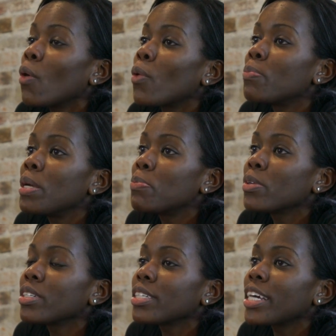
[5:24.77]
When
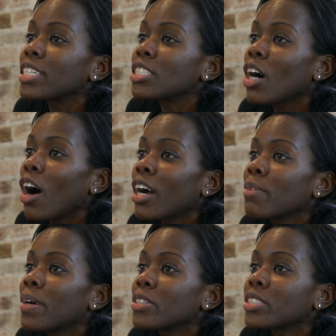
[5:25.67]
people like
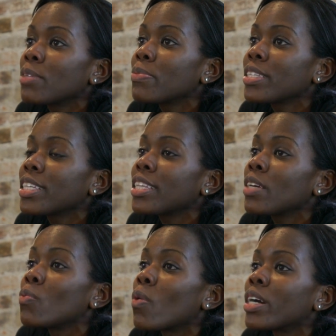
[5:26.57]
talk about something that
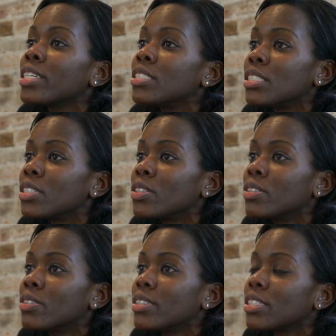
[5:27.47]
they want to
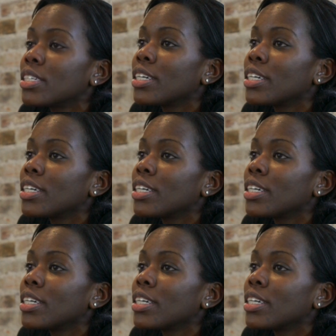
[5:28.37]
do,